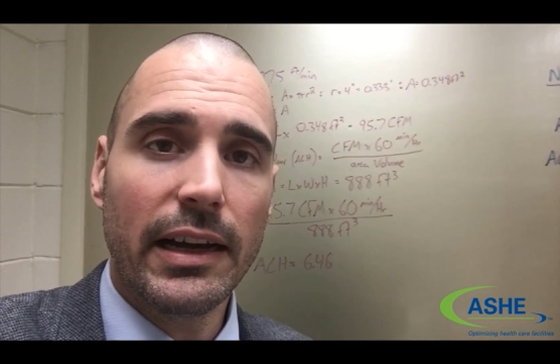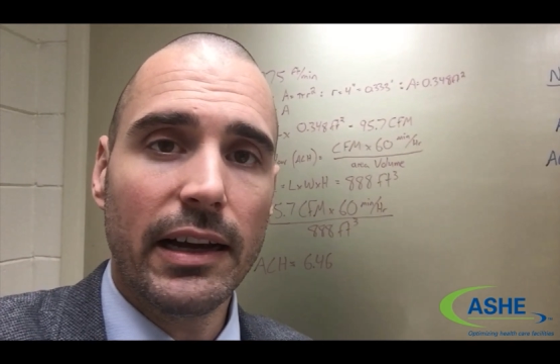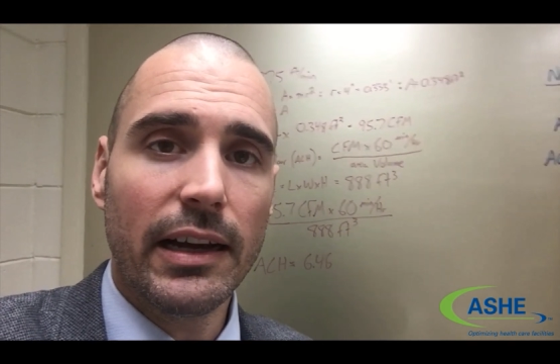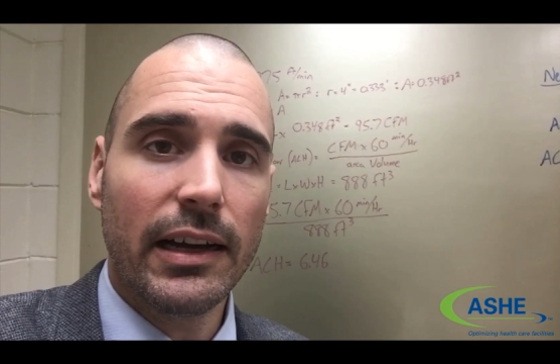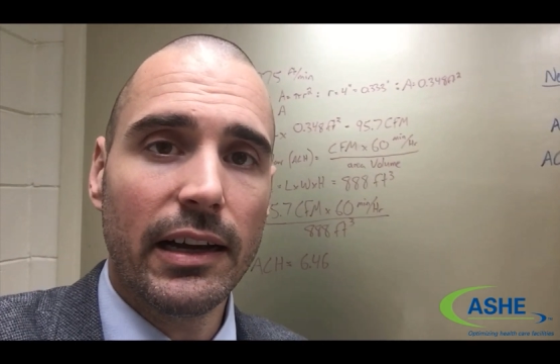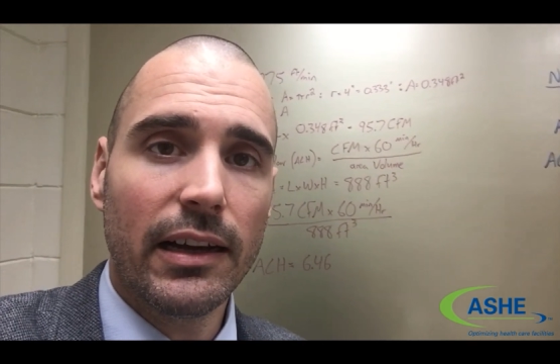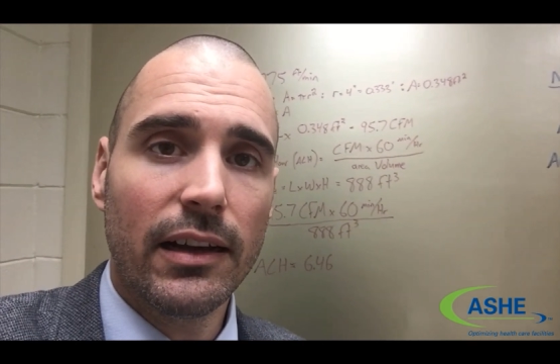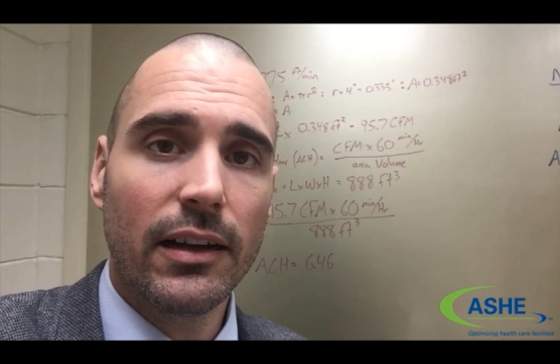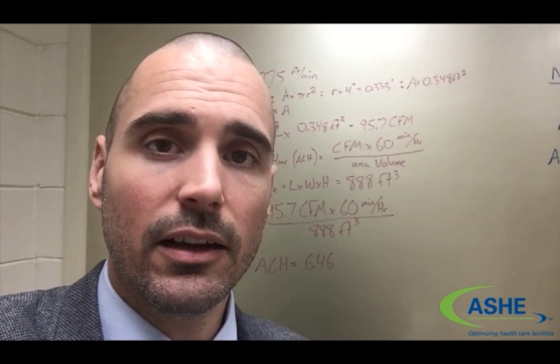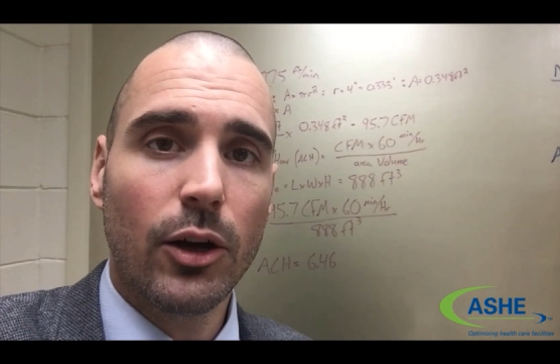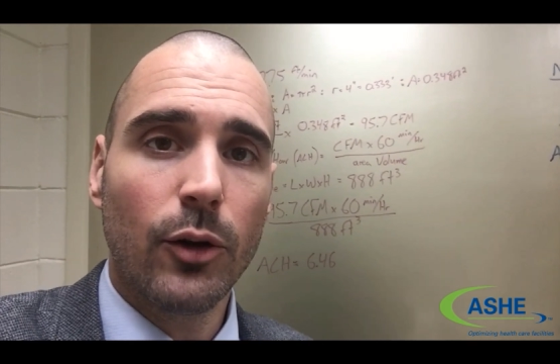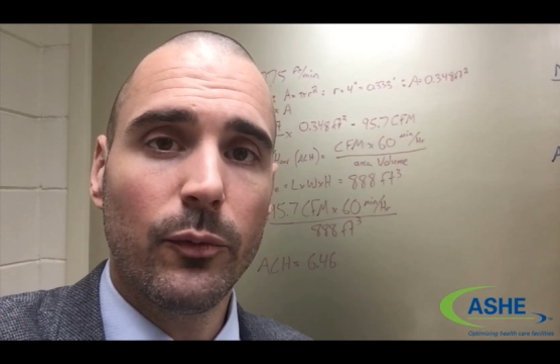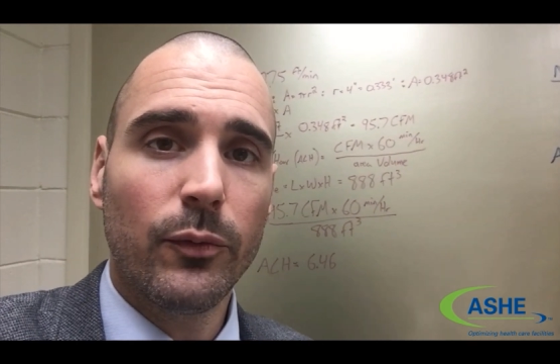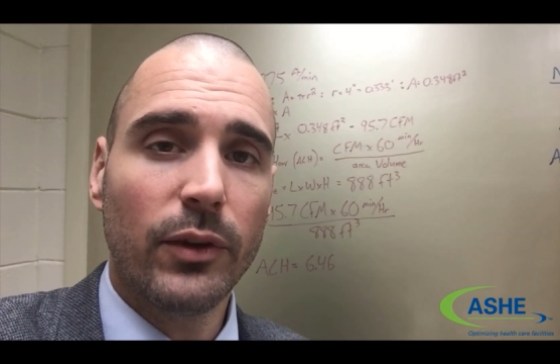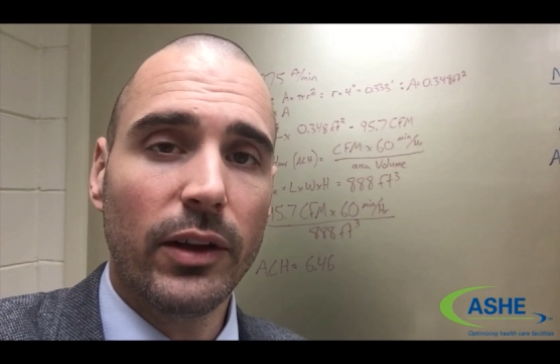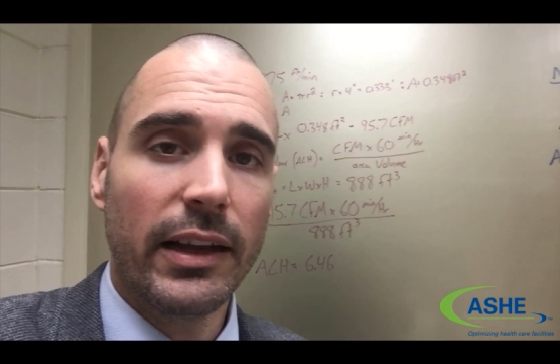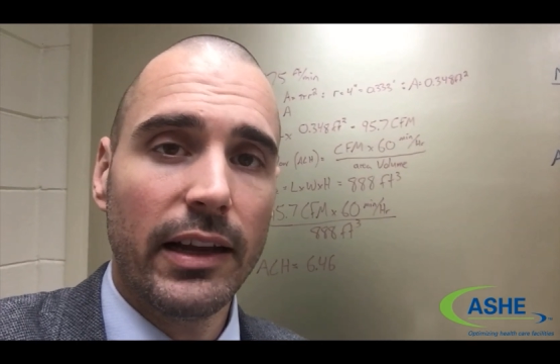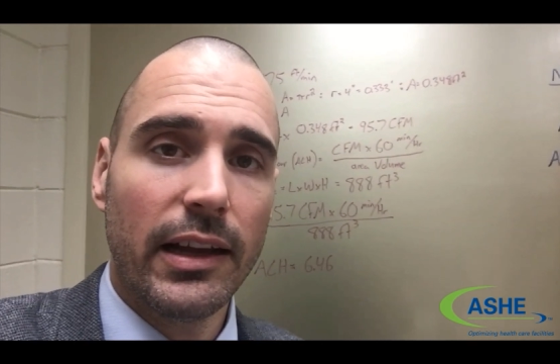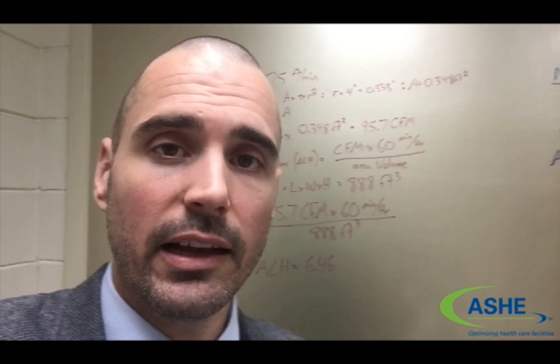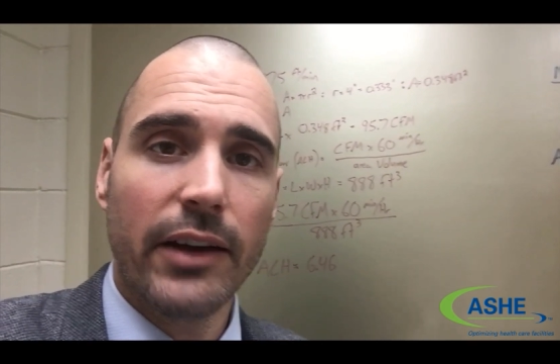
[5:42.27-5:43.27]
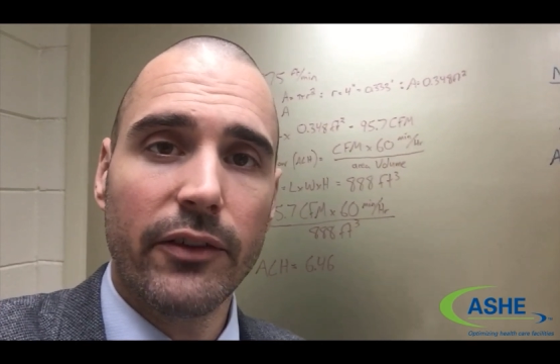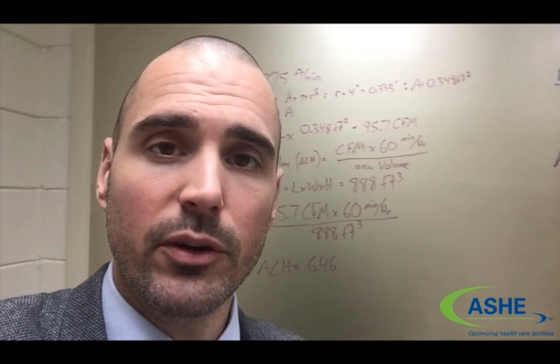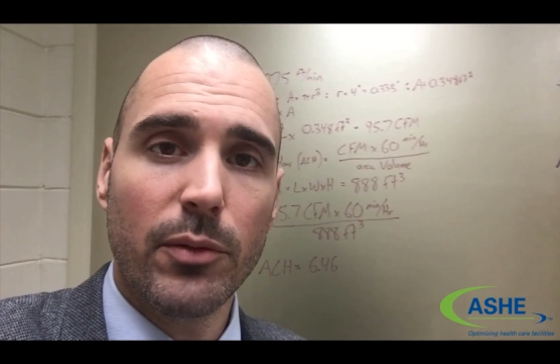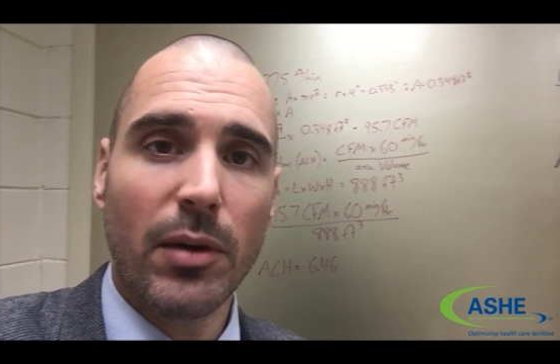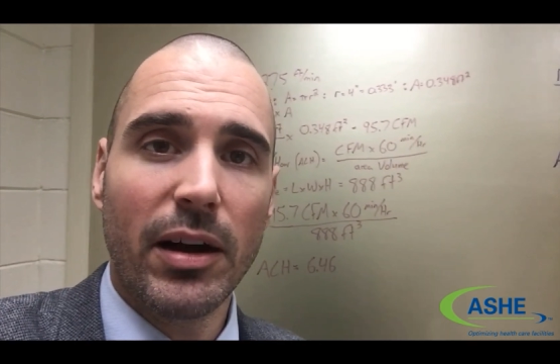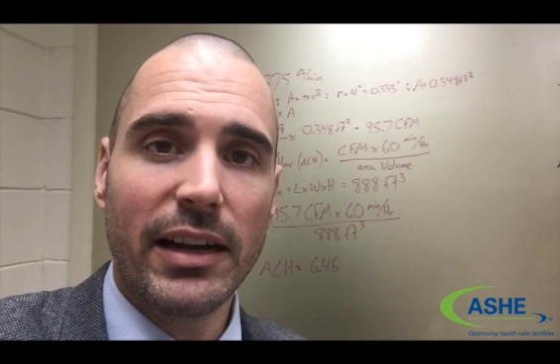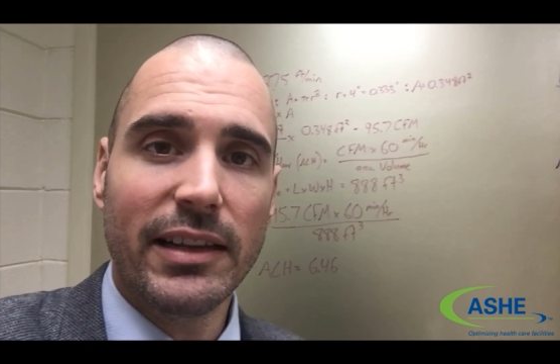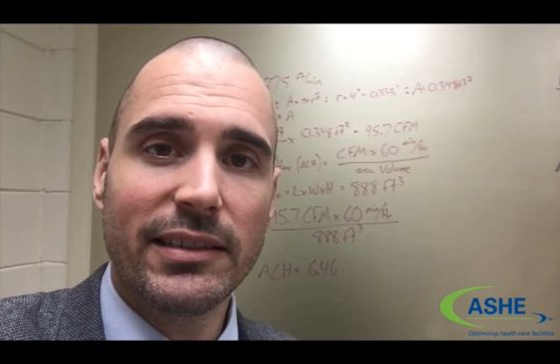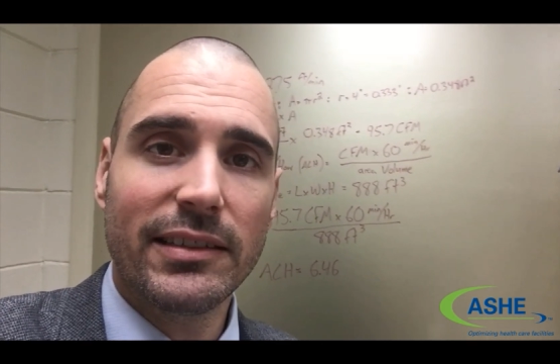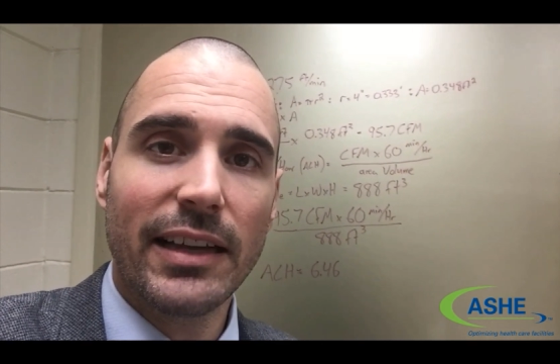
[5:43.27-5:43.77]

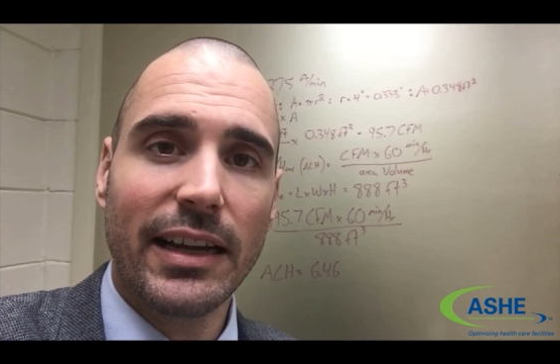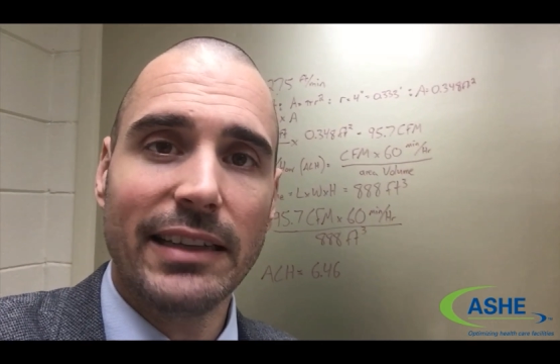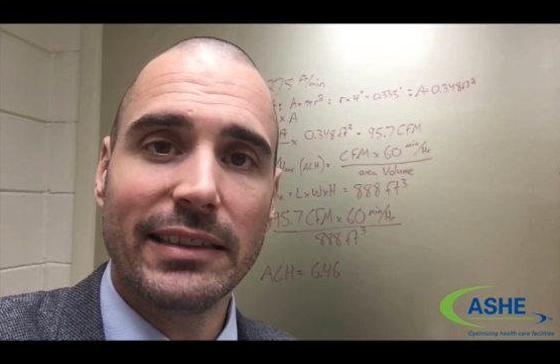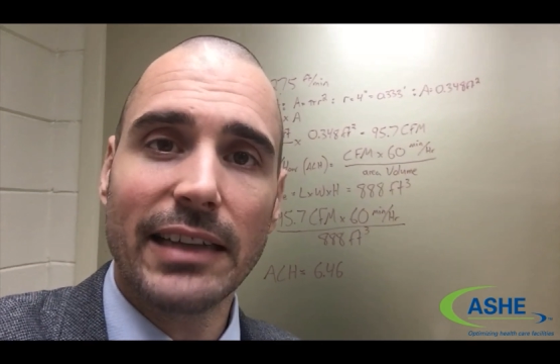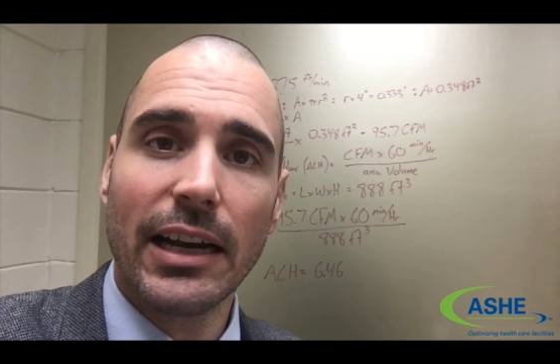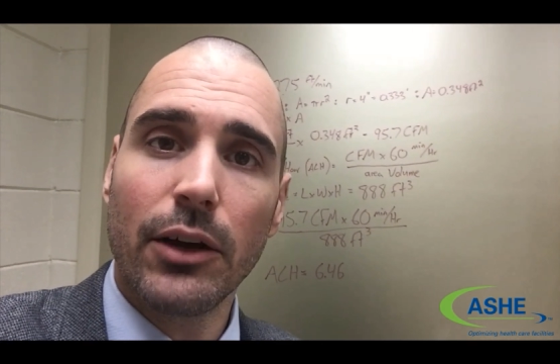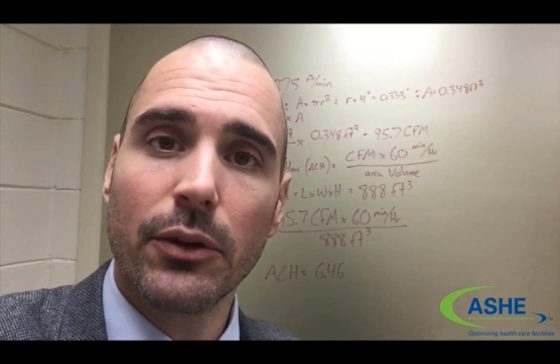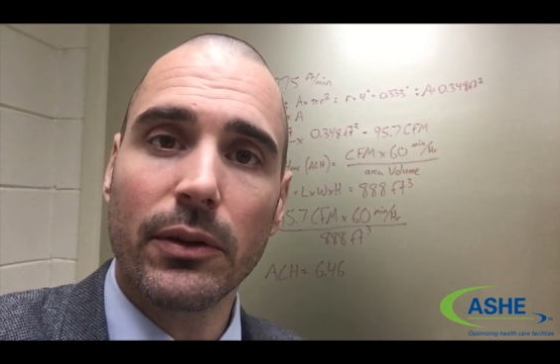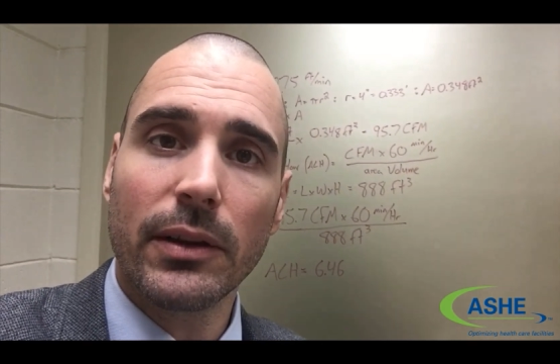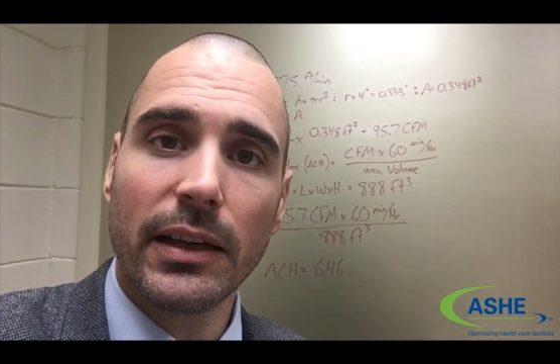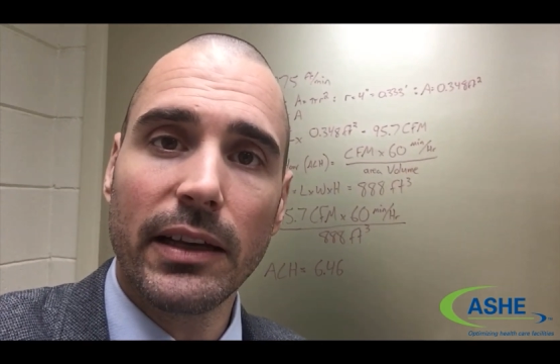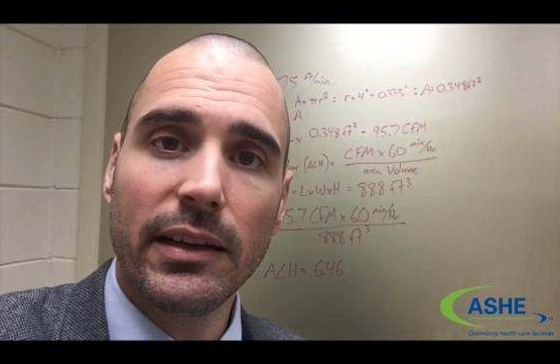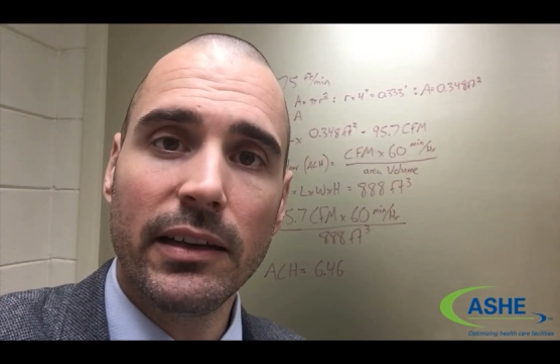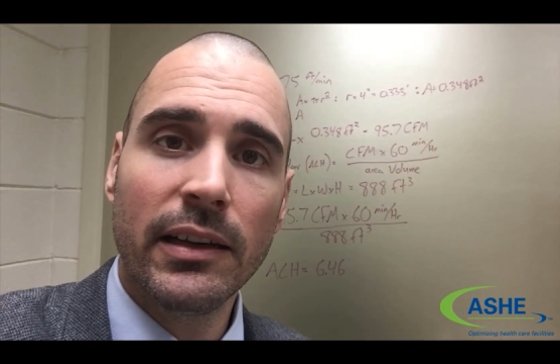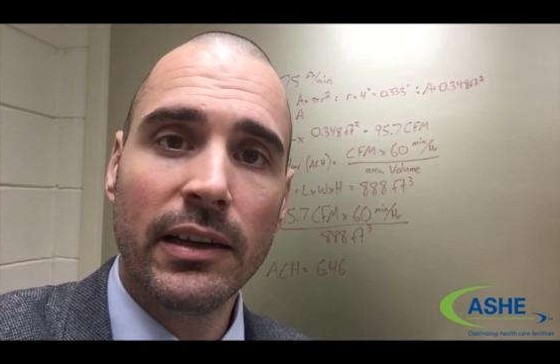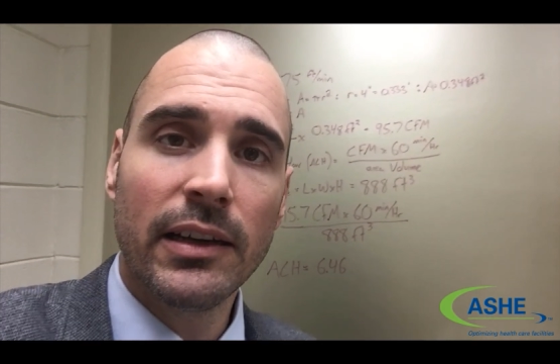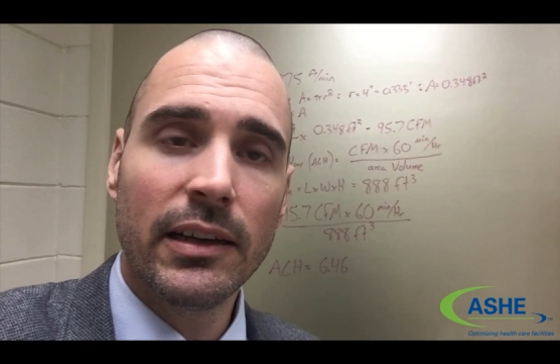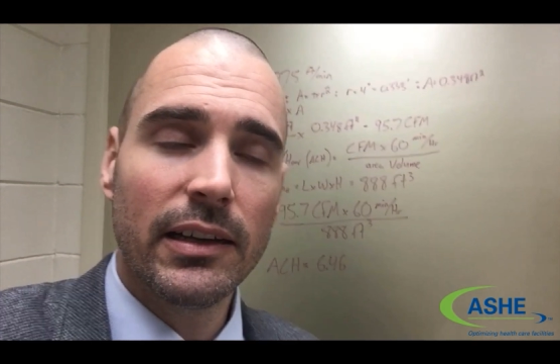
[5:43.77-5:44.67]
everybody stays healthy,